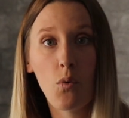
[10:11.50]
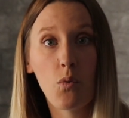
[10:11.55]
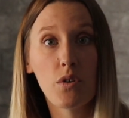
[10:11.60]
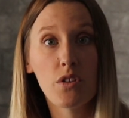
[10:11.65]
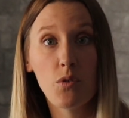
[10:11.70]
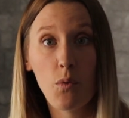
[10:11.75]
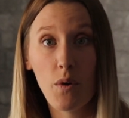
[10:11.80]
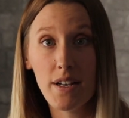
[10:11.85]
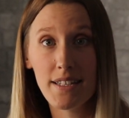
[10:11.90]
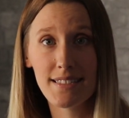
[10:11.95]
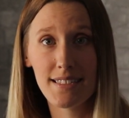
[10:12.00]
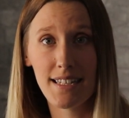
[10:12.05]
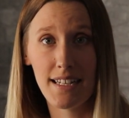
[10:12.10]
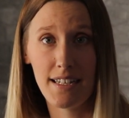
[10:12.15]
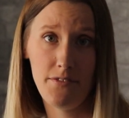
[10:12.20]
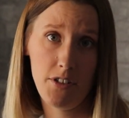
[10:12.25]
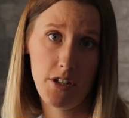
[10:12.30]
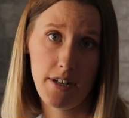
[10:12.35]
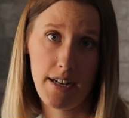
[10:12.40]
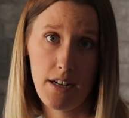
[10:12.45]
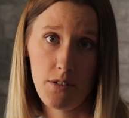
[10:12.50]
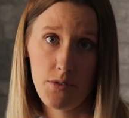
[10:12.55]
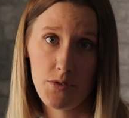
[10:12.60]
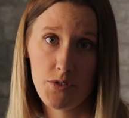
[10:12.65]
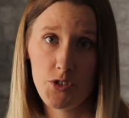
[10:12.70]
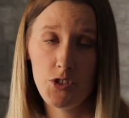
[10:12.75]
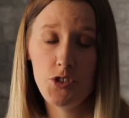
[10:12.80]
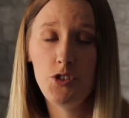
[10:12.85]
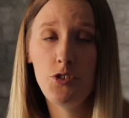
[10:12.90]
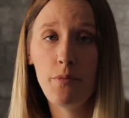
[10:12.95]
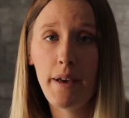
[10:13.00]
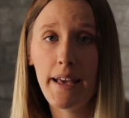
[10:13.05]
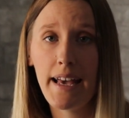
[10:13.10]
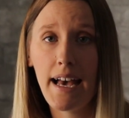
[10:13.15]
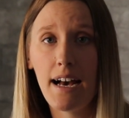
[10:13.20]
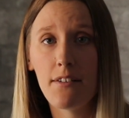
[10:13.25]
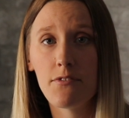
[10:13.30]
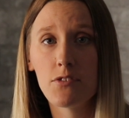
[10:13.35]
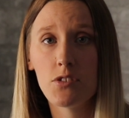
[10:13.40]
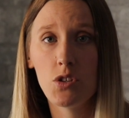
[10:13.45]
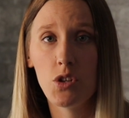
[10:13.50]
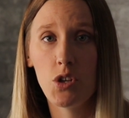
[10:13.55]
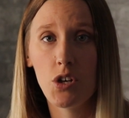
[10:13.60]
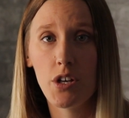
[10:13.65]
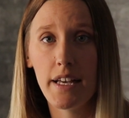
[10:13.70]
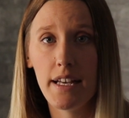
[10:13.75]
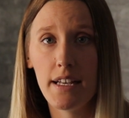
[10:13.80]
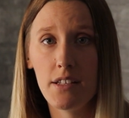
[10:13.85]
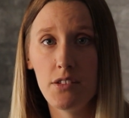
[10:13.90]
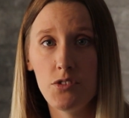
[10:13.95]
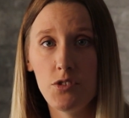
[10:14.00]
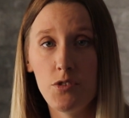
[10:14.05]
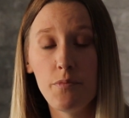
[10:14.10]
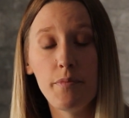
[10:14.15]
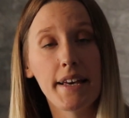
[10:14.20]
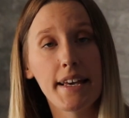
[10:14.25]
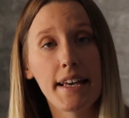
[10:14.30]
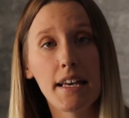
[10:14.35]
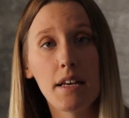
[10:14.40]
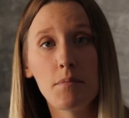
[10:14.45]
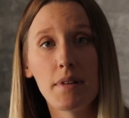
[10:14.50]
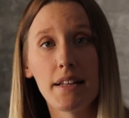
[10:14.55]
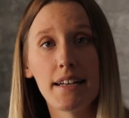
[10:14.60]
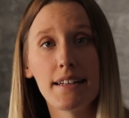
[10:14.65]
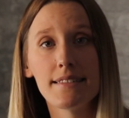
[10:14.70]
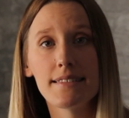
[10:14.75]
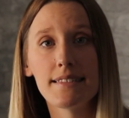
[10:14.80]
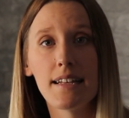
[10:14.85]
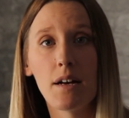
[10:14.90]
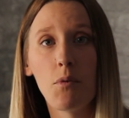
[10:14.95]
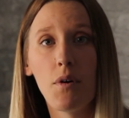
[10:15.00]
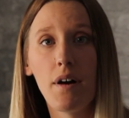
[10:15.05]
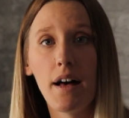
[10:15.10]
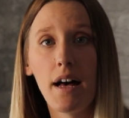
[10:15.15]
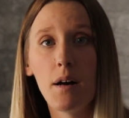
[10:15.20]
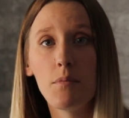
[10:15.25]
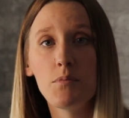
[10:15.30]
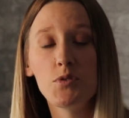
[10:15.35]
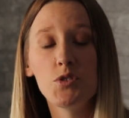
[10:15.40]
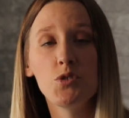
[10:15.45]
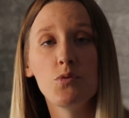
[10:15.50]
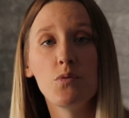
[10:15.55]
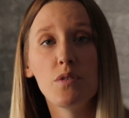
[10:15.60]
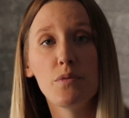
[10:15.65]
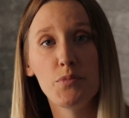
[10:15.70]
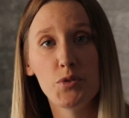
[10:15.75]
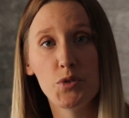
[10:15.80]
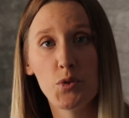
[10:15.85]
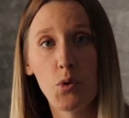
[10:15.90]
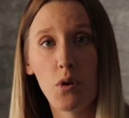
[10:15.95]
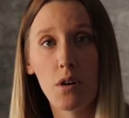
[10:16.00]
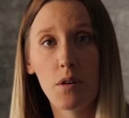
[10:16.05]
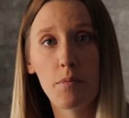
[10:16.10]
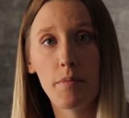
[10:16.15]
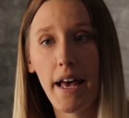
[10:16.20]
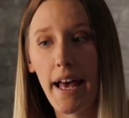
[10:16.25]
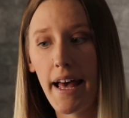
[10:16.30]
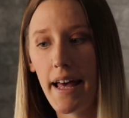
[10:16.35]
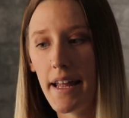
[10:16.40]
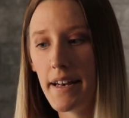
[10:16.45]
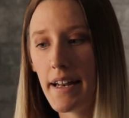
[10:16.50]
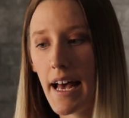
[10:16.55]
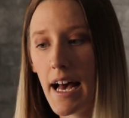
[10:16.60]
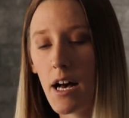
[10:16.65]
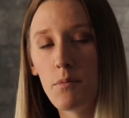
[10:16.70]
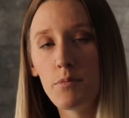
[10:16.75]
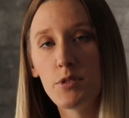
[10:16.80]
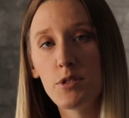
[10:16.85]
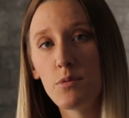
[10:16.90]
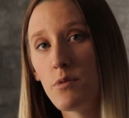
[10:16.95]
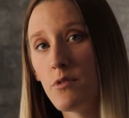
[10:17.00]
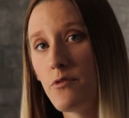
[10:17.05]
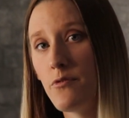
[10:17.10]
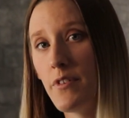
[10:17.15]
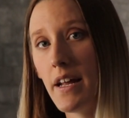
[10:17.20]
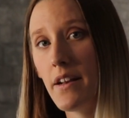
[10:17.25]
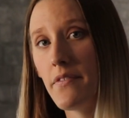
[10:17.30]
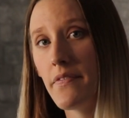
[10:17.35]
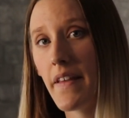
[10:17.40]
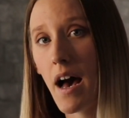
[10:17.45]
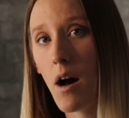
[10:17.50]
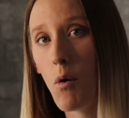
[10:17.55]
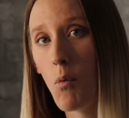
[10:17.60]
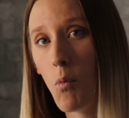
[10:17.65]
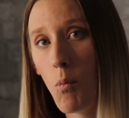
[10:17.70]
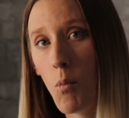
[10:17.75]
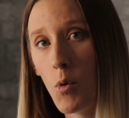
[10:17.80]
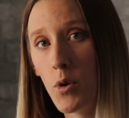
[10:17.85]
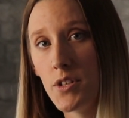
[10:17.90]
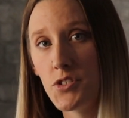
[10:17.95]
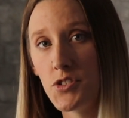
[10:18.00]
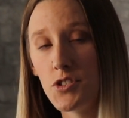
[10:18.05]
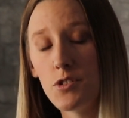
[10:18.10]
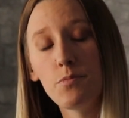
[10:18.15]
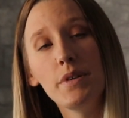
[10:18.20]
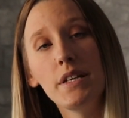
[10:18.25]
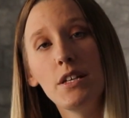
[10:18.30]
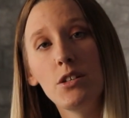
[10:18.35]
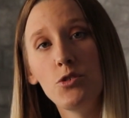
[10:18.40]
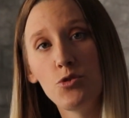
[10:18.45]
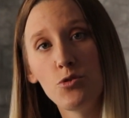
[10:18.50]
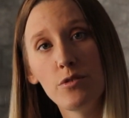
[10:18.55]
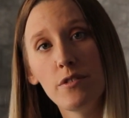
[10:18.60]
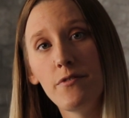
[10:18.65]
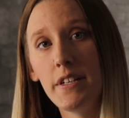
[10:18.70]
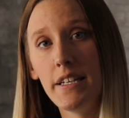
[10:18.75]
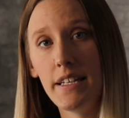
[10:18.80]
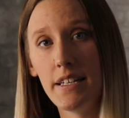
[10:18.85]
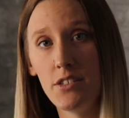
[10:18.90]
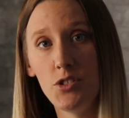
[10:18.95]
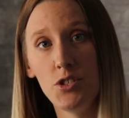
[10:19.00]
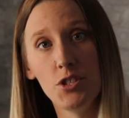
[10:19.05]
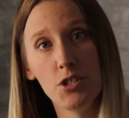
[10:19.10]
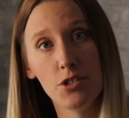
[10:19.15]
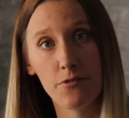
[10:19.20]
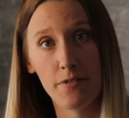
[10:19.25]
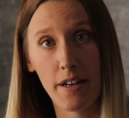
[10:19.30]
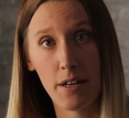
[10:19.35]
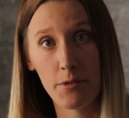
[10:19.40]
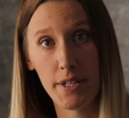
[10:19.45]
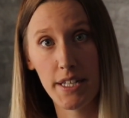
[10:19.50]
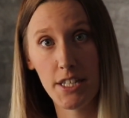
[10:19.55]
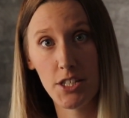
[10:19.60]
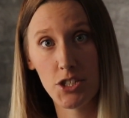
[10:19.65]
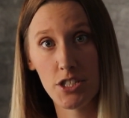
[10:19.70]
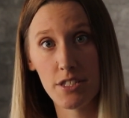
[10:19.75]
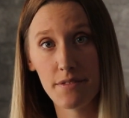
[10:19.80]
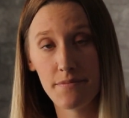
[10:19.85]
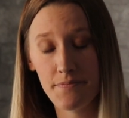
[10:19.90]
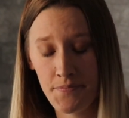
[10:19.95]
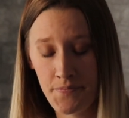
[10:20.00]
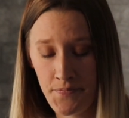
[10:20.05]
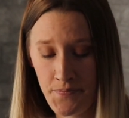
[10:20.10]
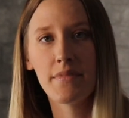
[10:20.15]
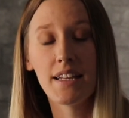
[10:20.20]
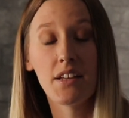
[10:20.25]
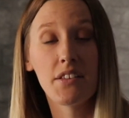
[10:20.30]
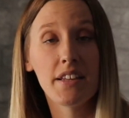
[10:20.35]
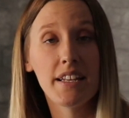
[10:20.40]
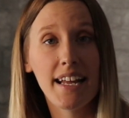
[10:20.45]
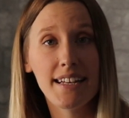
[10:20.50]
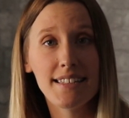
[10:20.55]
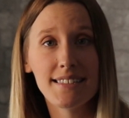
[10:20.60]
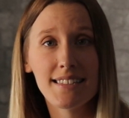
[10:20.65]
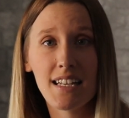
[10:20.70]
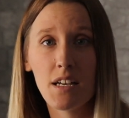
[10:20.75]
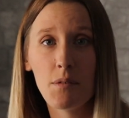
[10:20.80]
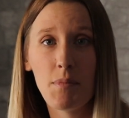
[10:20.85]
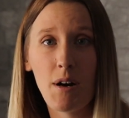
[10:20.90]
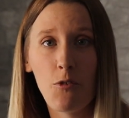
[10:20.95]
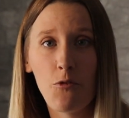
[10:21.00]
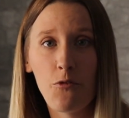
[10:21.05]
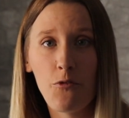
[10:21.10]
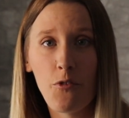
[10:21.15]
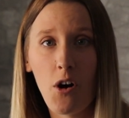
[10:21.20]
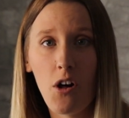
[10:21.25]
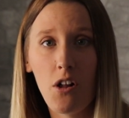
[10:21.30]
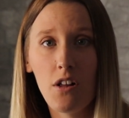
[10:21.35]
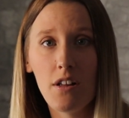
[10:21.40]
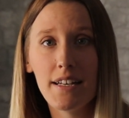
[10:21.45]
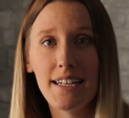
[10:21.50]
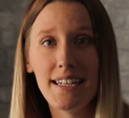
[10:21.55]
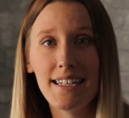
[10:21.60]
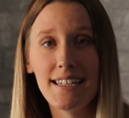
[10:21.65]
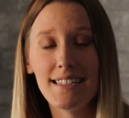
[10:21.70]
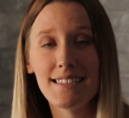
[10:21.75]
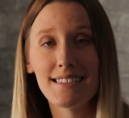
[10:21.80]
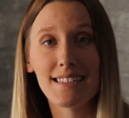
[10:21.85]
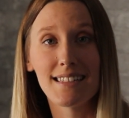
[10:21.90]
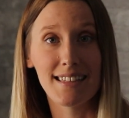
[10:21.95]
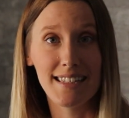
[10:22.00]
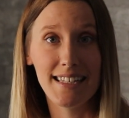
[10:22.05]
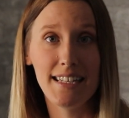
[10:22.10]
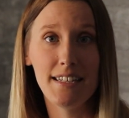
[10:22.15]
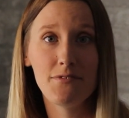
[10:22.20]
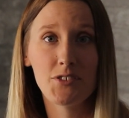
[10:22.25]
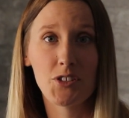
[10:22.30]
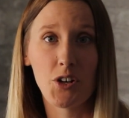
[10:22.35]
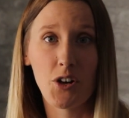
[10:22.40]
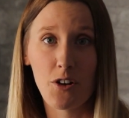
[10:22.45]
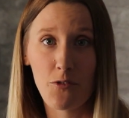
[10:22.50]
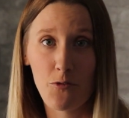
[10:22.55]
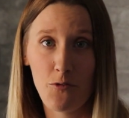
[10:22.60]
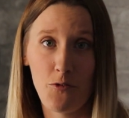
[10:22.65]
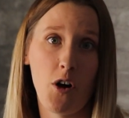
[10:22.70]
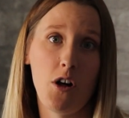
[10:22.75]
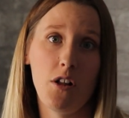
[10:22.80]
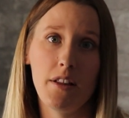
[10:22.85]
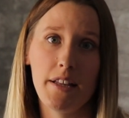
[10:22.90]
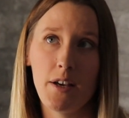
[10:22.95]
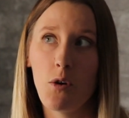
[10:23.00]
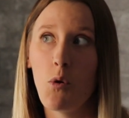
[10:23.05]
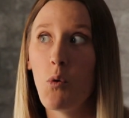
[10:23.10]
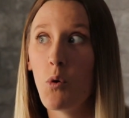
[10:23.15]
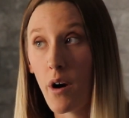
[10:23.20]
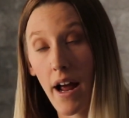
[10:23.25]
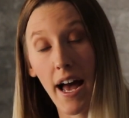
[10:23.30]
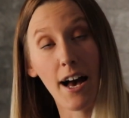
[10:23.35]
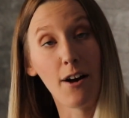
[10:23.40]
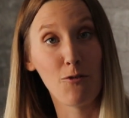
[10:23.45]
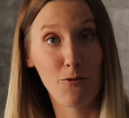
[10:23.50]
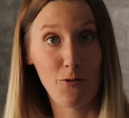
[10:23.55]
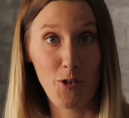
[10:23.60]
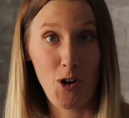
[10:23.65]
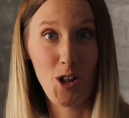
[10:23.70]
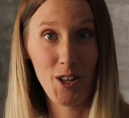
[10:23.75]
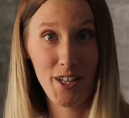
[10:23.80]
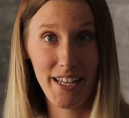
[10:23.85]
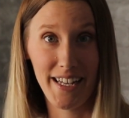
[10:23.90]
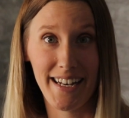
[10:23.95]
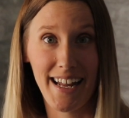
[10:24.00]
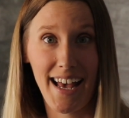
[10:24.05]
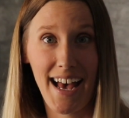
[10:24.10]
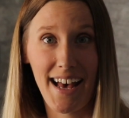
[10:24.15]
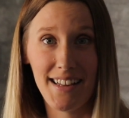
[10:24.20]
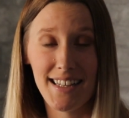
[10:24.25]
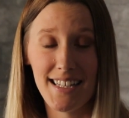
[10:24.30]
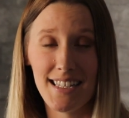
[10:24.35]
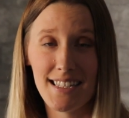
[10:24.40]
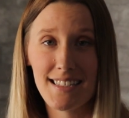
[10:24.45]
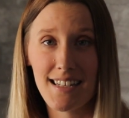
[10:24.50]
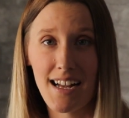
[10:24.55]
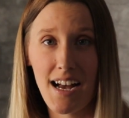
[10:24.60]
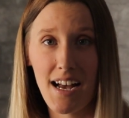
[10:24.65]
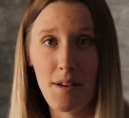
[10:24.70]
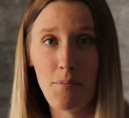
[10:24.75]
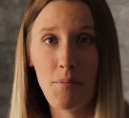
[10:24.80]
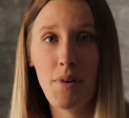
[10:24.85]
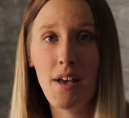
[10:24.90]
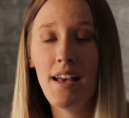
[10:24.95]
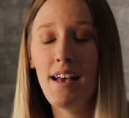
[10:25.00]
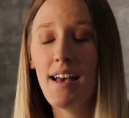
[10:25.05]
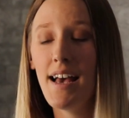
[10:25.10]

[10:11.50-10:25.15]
For the west side of your house, you may have to look into picking plants that will help to absorb and help to prevent that moisture being driven into your foundation. Now, the nice thing about fall is leaves are falling or have fallen at this time,